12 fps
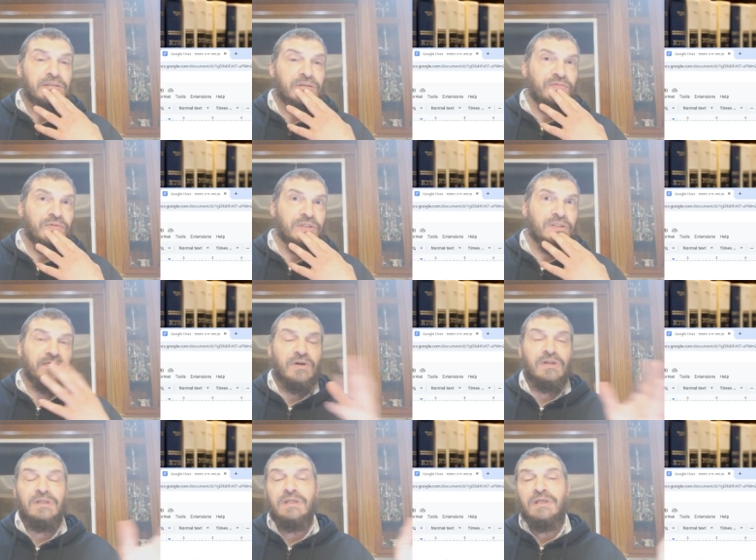So first of
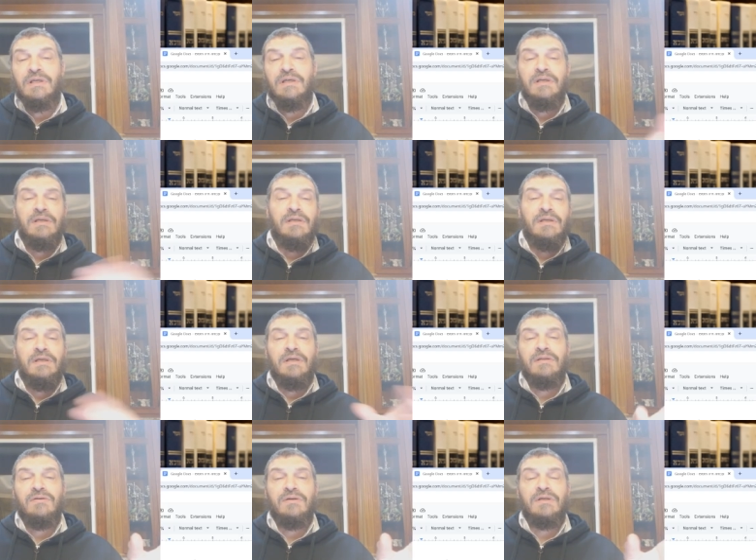all, he
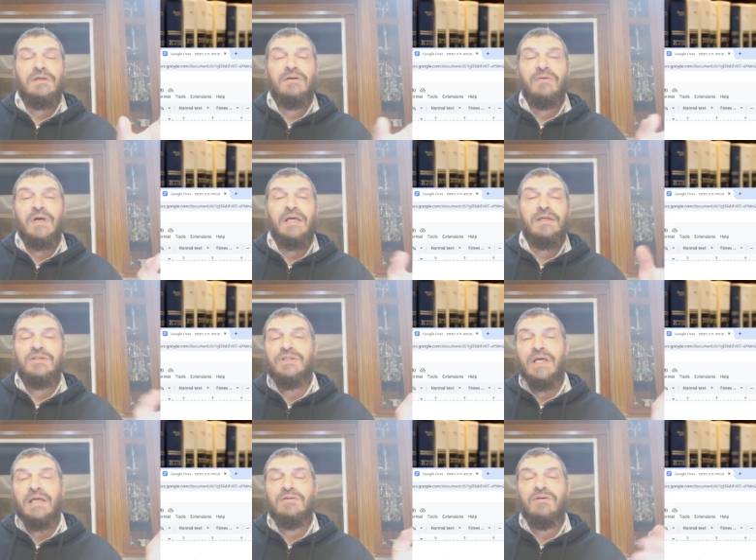took her away. She
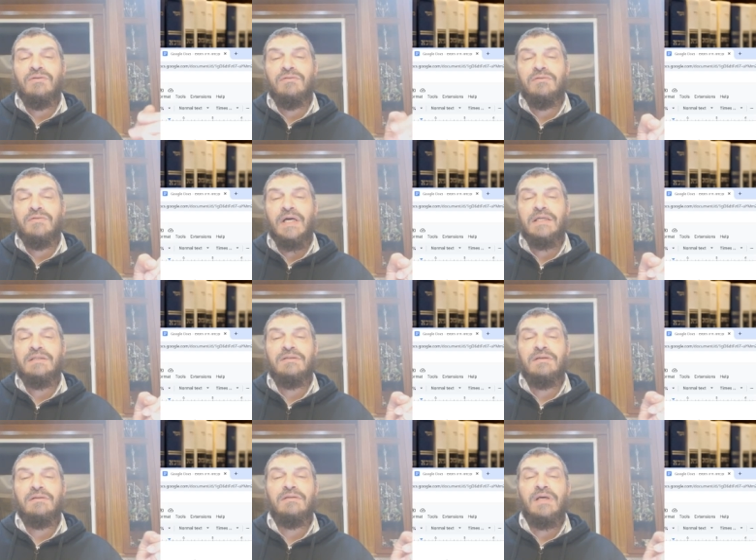had no
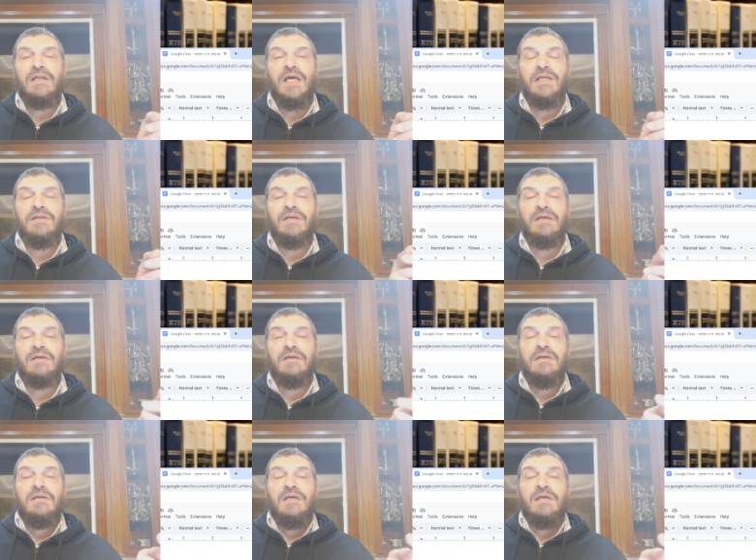rights in anything.